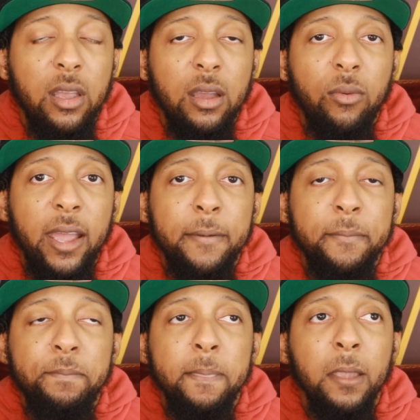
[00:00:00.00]

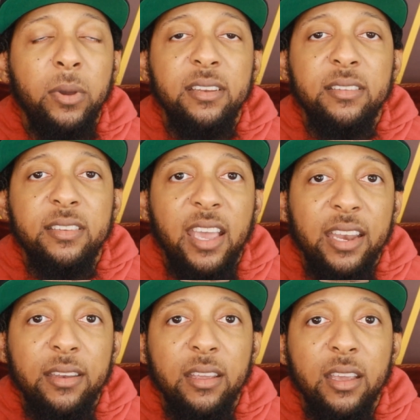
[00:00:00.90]
right? But
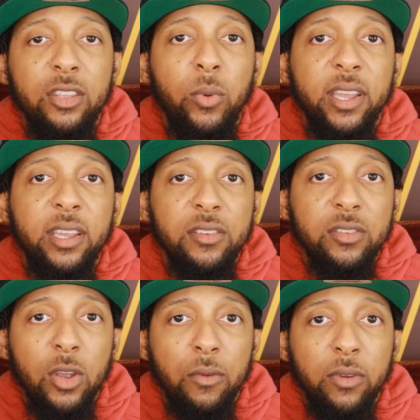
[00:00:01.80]
instead, you went
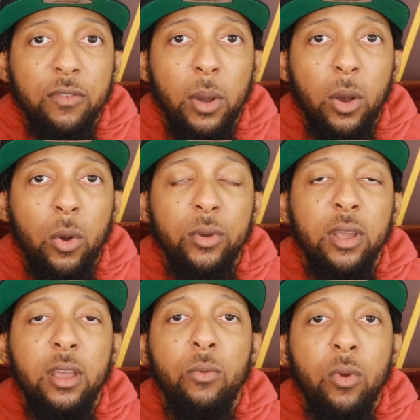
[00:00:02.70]
conservative mode,
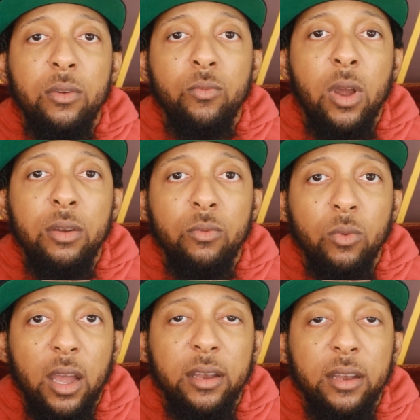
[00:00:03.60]
run, run,
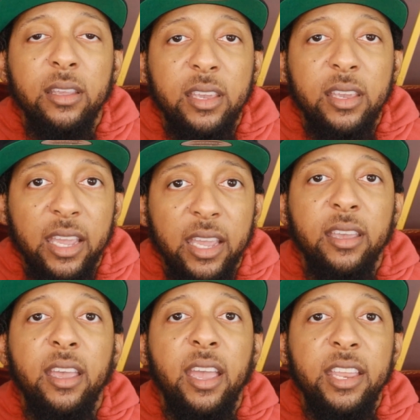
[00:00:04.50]
run,
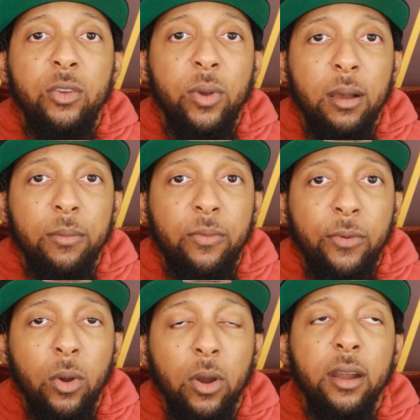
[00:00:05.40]
kick, and you went up
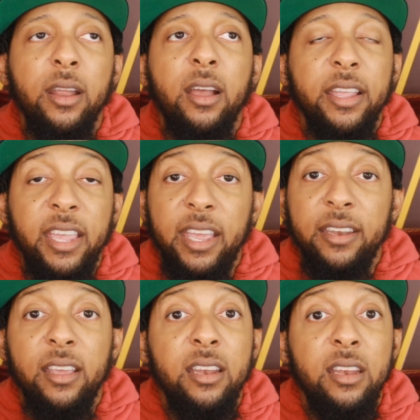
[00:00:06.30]
four.
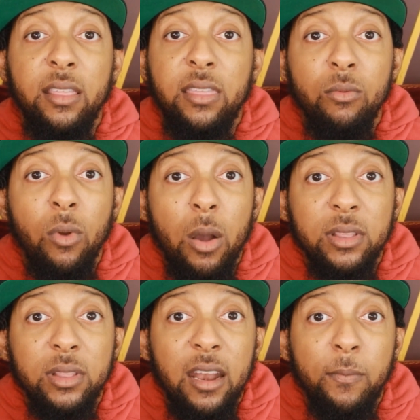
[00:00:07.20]
Again, nothing wrong
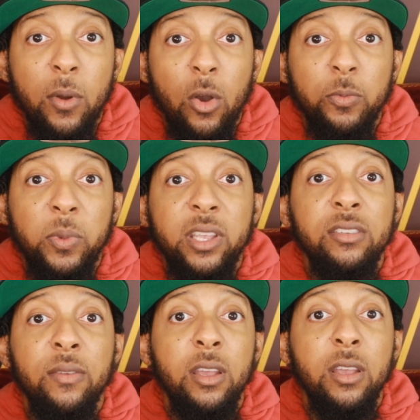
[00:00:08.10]
with that approach
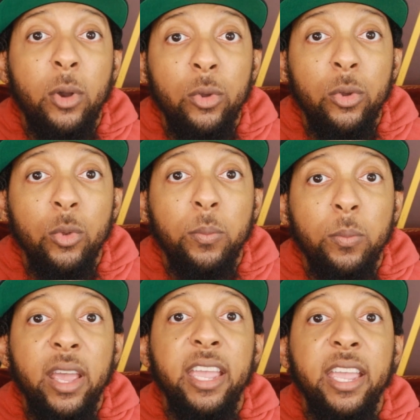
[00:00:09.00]
because of the opponent you were
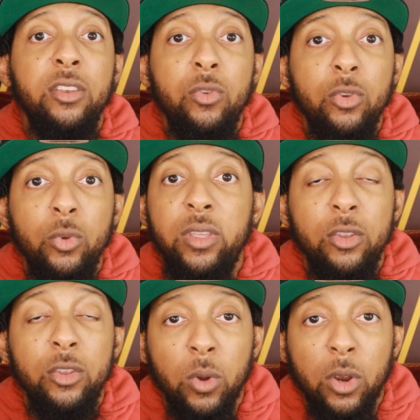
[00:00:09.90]
playing and you knew
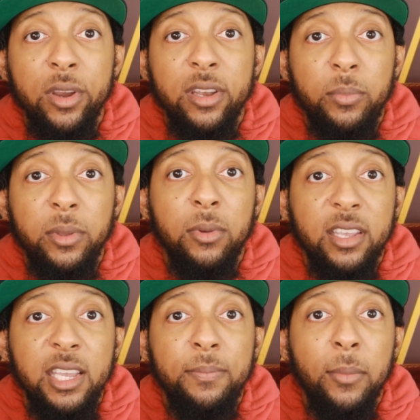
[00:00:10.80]
that you were going to be able to
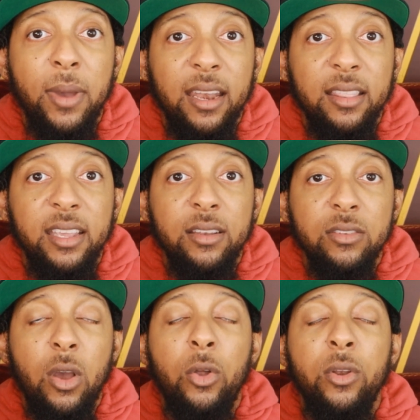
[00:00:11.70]
keep them out of the
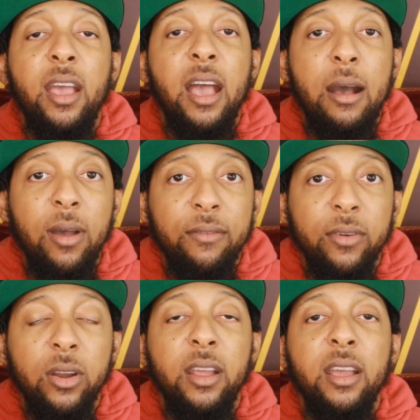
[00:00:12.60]
end zone.
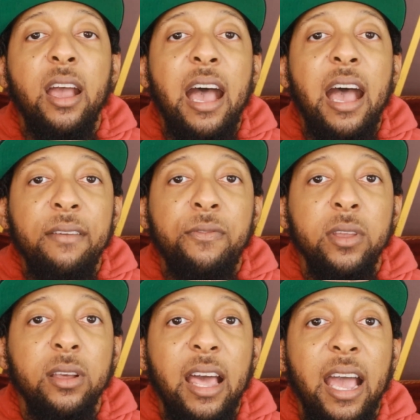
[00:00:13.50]
However, I
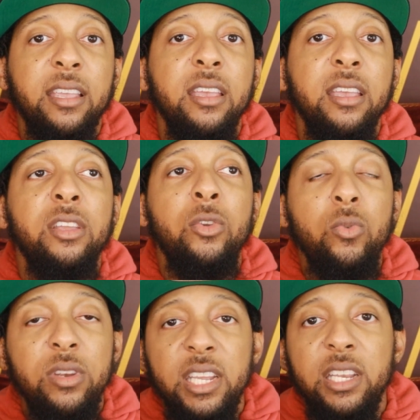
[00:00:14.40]
feel like
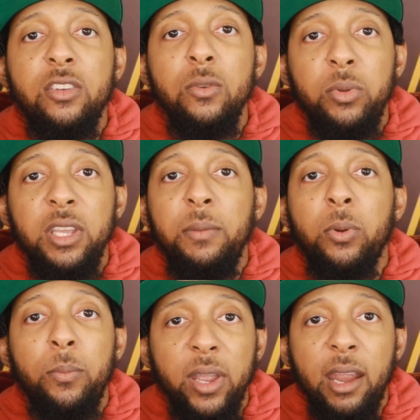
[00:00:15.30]
you need to be
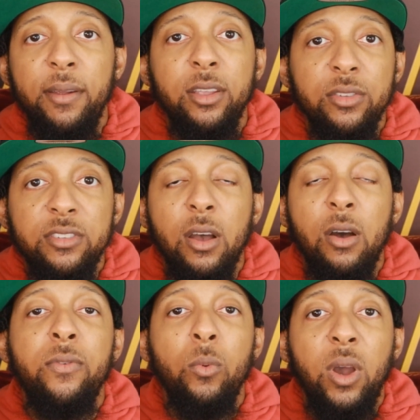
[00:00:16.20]
preparing
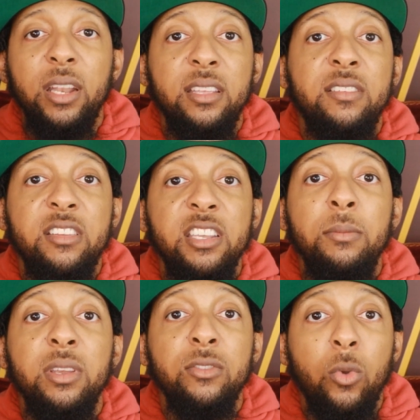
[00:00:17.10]
yourself for what this
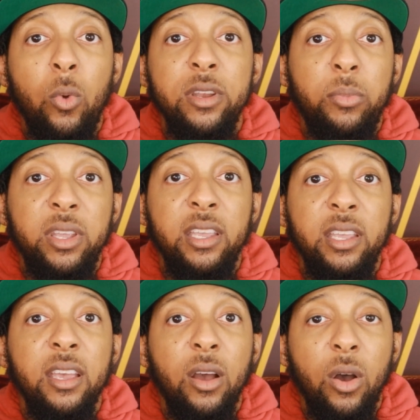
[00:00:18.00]
team is going to
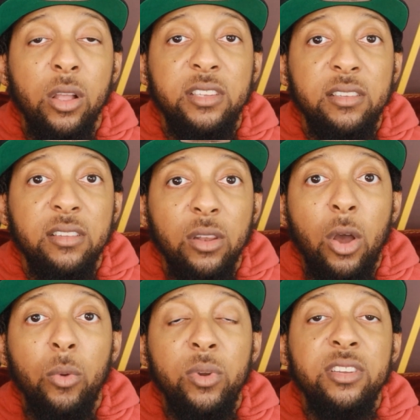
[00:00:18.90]
be all season
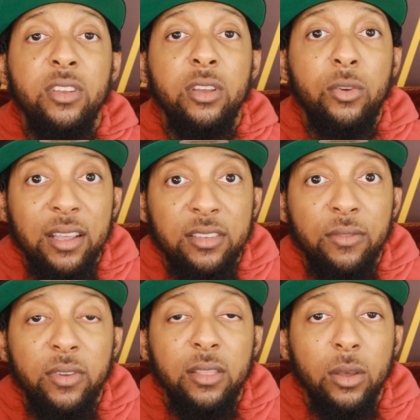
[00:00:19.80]
long, which is
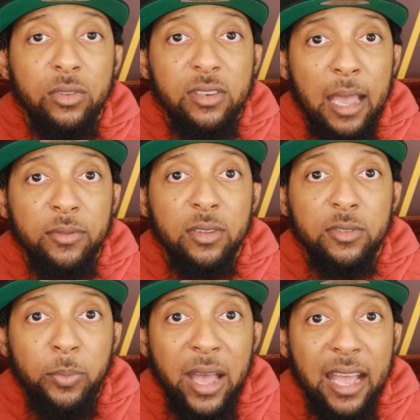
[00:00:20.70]
aggressive in those types of
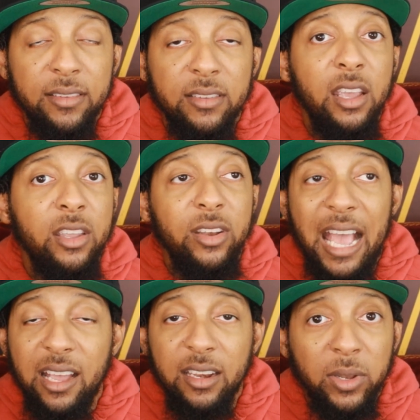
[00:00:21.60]
spots. You're
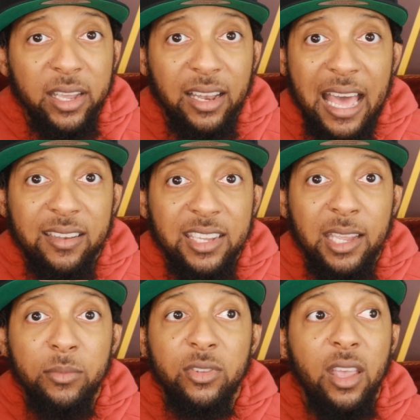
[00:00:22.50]
not going to play a lot of
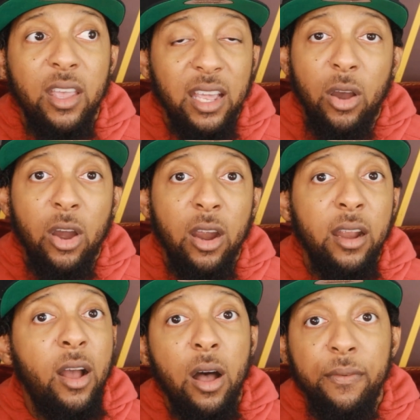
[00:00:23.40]
teams that
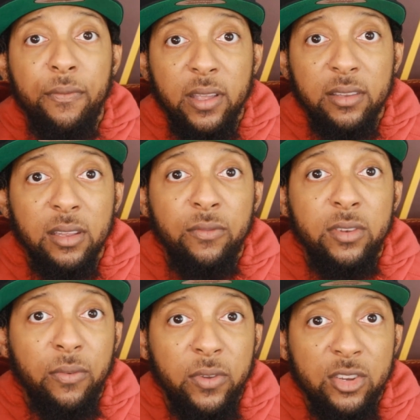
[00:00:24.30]
are offensive
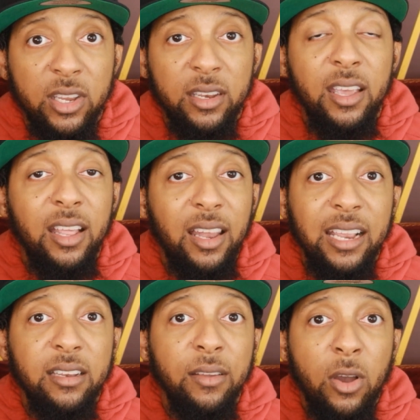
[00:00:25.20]
deficient
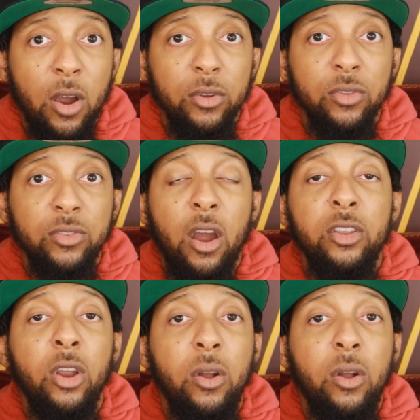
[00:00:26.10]
like the Cardinals are.
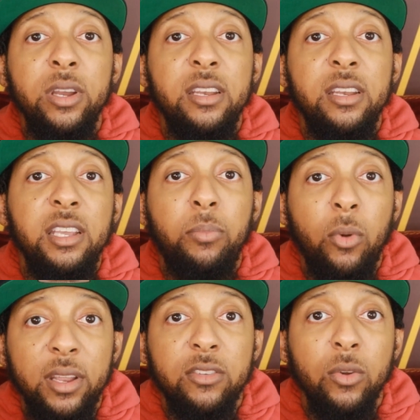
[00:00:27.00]
You're going to need
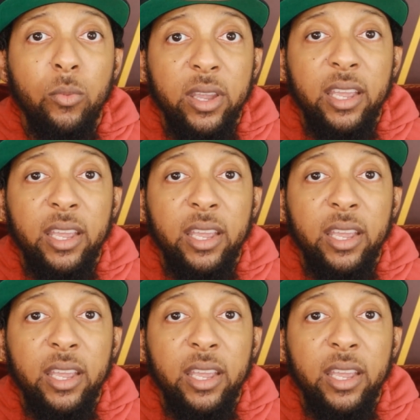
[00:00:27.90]
points to win